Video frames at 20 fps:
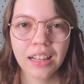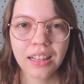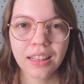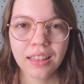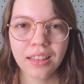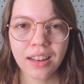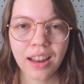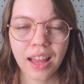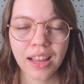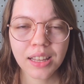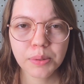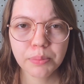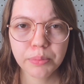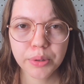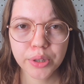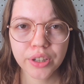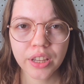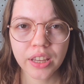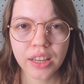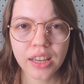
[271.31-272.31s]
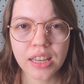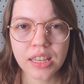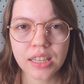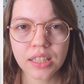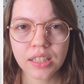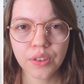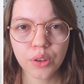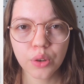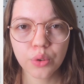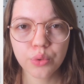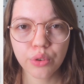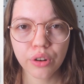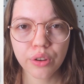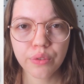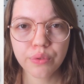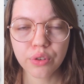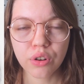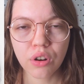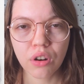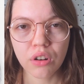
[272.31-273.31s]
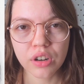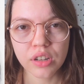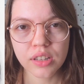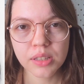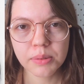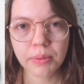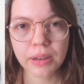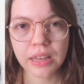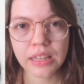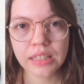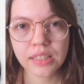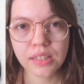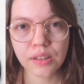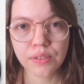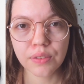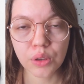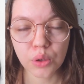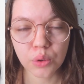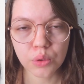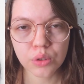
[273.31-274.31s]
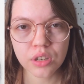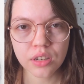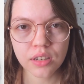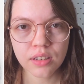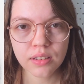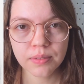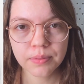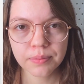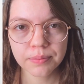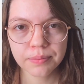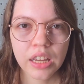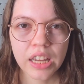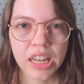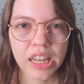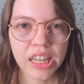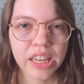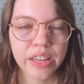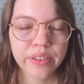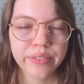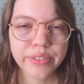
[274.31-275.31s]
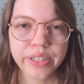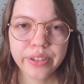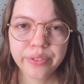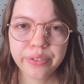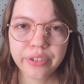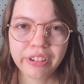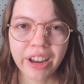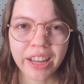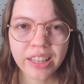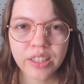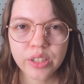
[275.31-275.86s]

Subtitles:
The next book is Figure Drawing for Artists by Steve Hewson. He gives different